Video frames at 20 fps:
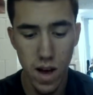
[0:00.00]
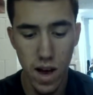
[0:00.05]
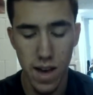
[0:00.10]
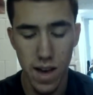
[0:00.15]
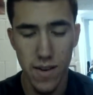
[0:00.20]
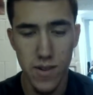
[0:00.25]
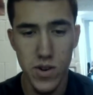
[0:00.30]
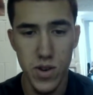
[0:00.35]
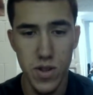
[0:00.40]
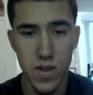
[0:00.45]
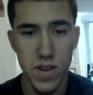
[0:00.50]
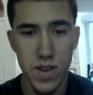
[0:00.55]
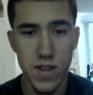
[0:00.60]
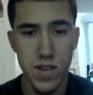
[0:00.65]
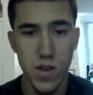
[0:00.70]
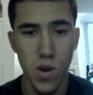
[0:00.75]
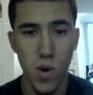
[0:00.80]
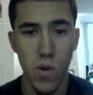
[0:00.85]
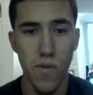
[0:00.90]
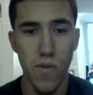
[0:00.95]
I usually
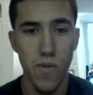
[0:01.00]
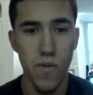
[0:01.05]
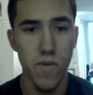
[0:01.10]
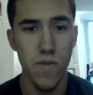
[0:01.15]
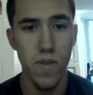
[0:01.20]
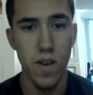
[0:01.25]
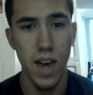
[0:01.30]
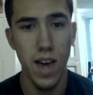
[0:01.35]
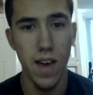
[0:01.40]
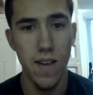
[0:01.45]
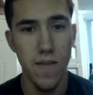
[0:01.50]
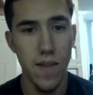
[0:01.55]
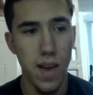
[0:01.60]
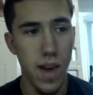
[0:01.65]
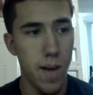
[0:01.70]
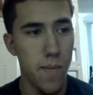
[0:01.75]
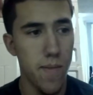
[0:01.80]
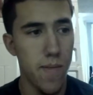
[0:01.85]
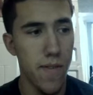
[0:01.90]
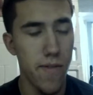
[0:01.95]
just
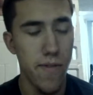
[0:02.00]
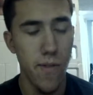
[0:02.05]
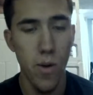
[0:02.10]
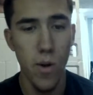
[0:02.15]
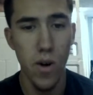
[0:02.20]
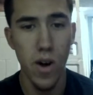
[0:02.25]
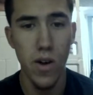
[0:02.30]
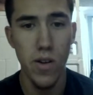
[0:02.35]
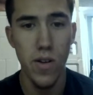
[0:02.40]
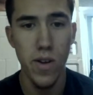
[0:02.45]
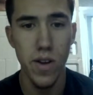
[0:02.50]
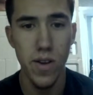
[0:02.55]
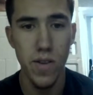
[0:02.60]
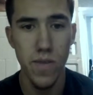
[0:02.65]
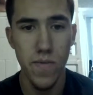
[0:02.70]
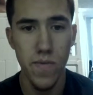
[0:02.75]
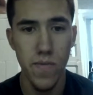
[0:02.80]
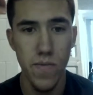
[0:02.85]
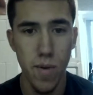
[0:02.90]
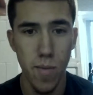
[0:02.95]
aim for
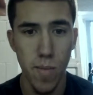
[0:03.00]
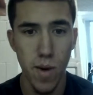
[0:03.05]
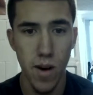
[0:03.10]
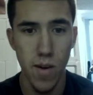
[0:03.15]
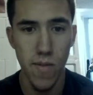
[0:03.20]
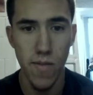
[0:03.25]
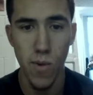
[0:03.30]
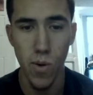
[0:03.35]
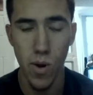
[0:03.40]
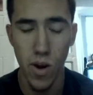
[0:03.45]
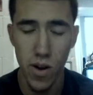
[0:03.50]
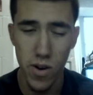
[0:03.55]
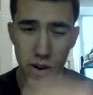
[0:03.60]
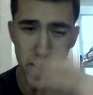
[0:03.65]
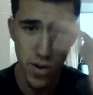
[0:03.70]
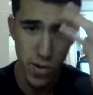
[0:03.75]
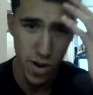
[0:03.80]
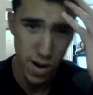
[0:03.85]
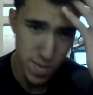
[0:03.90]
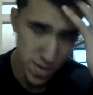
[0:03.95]
400, about
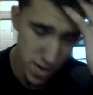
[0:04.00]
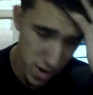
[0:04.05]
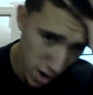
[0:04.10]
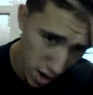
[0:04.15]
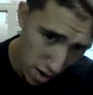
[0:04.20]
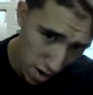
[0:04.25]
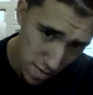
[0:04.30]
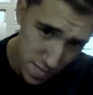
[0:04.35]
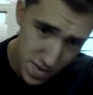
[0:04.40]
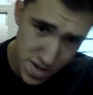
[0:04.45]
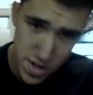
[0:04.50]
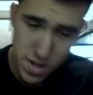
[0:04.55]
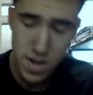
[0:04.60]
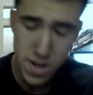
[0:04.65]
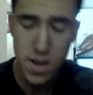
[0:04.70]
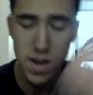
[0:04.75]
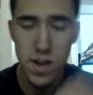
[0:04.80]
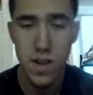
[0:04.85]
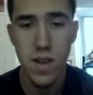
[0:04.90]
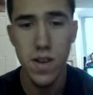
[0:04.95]
400 grams of carbs.
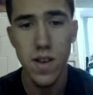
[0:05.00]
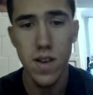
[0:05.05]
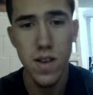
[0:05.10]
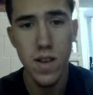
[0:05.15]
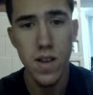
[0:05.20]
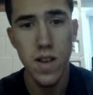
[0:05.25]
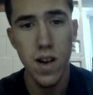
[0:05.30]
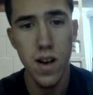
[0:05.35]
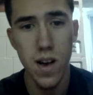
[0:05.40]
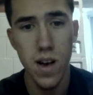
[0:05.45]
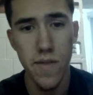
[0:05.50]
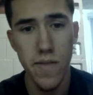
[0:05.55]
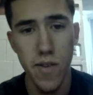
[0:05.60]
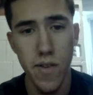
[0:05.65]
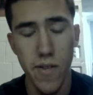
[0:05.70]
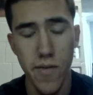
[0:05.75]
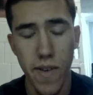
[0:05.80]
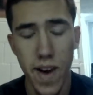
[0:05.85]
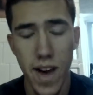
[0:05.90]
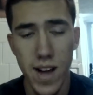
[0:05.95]
And
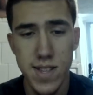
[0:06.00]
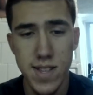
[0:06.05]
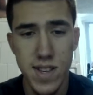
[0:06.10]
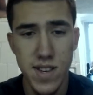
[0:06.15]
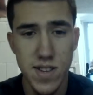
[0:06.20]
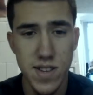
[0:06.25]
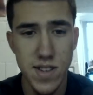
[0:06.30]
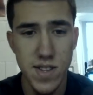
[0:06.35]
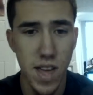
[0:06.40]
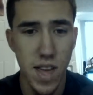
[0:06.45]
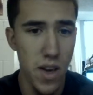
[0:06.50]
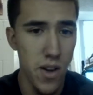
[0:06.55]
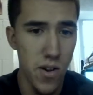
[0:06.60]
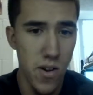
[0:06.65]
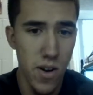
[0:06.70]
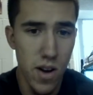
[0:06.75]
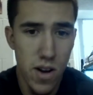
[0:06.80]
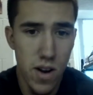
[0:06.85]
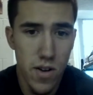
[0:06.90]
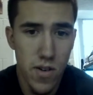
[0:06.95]
for fats, I just stay
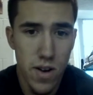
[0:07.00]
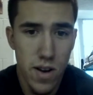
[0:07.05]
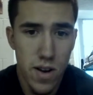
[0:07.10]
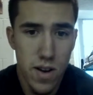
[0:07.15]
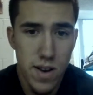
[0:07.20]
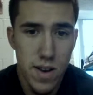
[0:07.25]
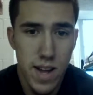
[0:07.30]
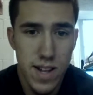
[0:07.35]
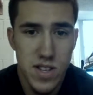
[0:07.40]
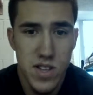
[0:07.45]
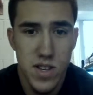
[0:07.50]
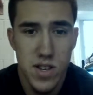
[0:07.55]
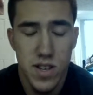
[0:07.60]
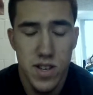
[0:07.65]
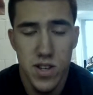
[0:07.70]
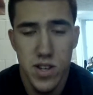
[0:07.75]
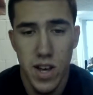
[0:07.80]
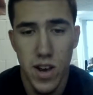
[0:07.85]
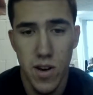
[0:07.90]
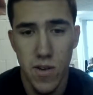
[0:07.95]
under 100. That's just
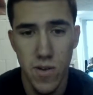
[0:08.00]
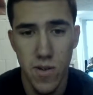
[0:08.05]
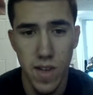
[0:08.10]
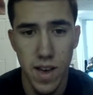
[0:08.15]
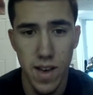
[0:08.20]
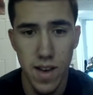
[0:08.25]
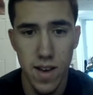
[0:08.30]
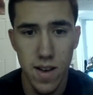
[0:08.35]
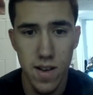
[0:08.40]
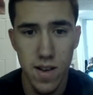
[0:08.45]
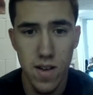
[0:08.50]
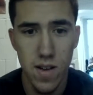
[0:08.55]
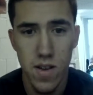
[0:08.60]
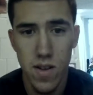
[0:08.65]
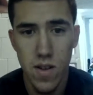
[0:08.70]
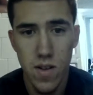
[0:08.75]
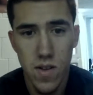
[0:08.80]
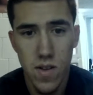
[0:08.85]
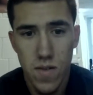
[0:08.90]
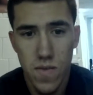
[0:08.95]
a general, like,
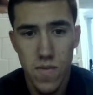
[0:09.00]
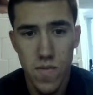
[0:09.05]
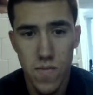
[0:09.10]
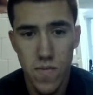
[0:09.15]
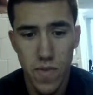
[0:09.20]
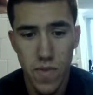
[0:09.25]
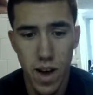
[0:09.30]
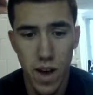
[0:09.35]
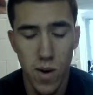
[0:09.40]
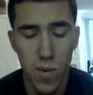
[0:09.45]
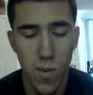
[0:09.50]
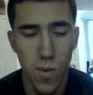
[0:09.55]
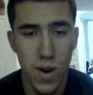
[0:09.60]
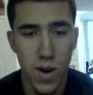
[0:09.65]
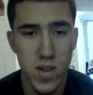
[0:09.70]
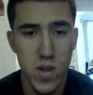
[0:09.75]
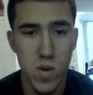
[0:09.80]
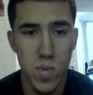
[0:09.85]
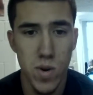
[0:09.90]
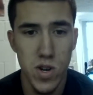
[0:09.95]
I don't
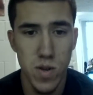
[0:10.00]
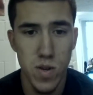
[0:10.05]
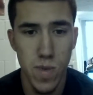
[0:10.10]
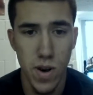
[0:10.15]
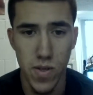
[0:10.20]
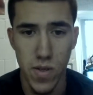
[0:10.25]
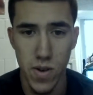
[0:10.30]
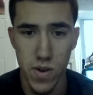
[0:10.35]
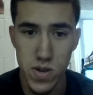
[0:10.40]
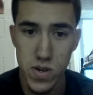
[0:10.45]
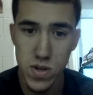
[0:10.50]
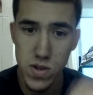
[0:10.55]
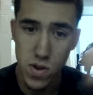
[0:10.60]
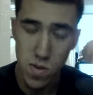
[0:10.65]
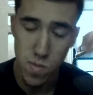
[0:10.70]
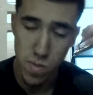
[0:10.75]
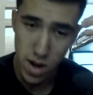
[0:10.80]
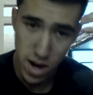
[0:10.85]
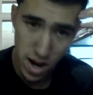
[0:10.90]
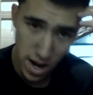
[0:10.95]
worry too much about those
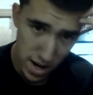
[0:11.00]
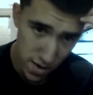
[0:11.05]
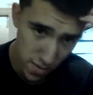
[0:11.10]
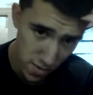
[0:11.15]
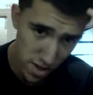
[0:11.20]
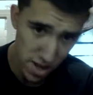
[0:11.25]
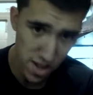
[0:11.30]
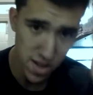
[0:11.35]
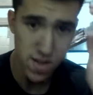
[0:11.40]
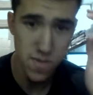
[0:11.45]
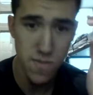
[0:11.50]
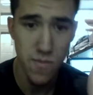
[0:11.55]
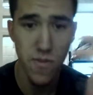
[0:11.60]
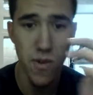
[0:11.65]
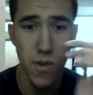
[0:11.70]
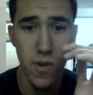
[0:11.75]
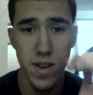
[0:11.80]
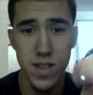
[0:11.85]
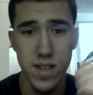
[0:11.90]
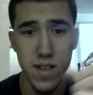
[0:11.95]
two, but I really
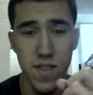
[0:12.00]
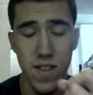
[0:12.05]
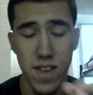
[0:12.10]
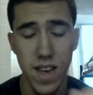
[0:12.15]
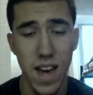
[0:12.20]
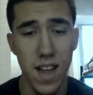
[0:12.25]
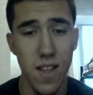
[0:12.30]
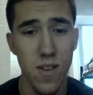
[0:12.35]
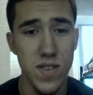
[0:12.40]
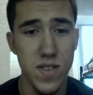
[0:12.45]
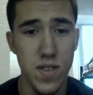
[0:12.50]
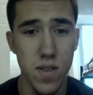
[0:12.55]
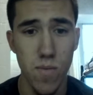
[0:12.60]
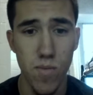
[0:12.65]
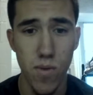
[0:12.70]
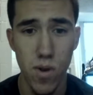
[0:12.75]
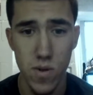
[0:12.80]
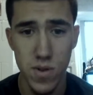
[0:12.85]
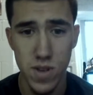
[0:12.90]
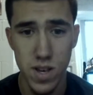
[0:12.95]
focus on the calories and the
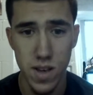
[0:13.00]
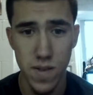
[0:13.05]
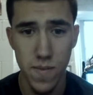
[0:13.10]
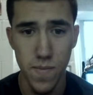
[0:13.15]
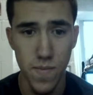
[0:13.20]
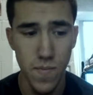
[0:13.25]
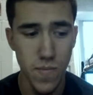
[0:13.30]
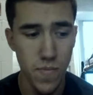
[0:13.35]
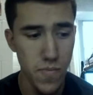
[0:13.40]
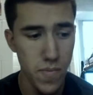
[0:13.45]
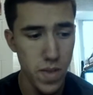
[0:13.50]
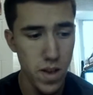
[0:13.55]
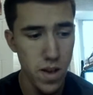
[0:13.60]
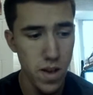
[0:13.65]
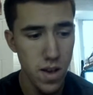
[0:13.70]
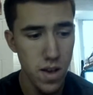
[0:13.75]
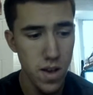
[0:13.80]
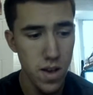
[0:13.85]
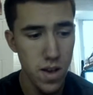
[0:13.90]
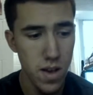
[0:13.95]
protein.
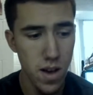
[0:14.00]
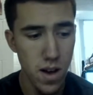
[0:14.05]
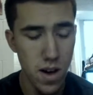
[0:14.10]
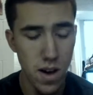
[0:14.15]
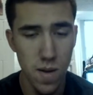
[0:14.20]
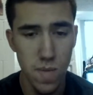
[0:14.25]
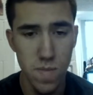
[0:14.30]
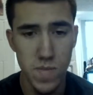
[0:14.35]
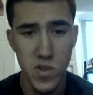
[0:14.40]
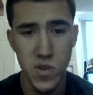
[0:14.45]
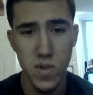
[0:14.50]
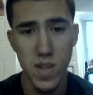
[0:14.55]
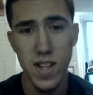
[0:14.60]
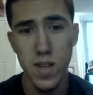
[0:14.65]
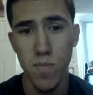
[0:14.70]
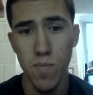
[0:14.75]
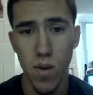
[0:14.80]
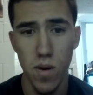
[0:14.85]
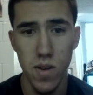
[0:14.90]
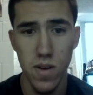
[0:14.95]
So
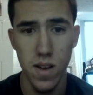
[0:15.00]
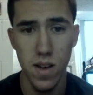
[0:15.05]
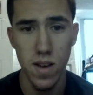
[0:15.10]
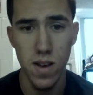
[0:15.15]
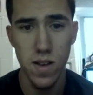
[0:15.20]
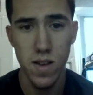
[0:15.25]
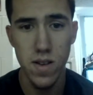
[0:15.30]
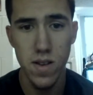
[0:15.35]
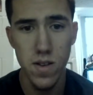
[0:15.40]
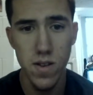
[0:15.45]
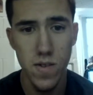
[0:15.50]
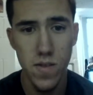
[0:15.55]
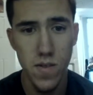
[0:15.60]
that's bulking.